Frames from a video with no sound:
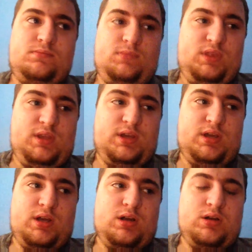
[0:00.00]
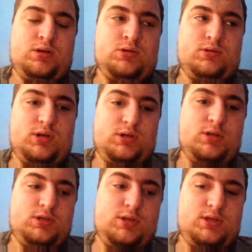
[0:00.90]
Now,
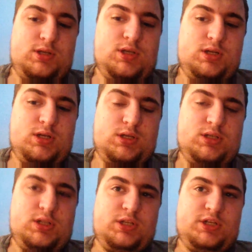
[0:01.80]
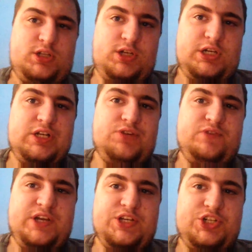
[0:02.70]
it is a little
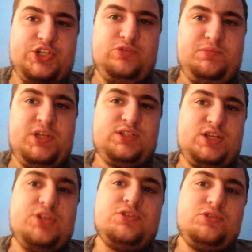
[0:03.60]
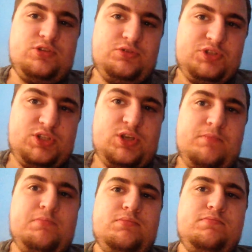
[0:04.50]
unconventional because I do use
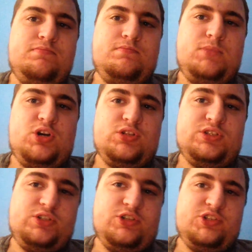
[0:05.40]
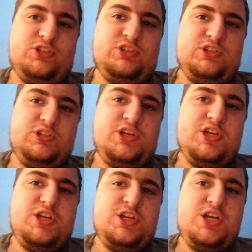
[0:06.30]
some monsters
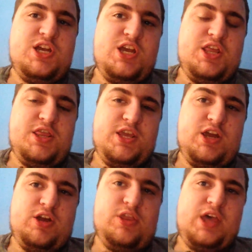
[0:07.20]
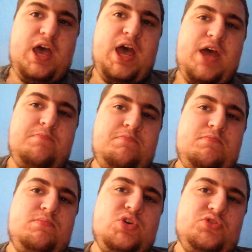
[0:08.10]
in there that
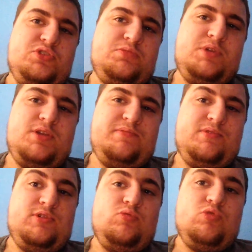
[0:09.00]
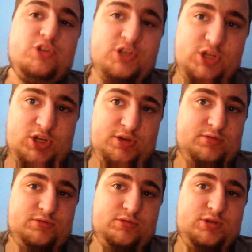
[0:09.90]
most people wouldn't
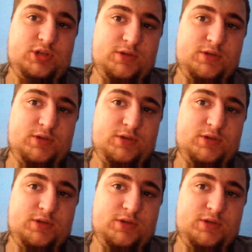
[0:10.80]
use.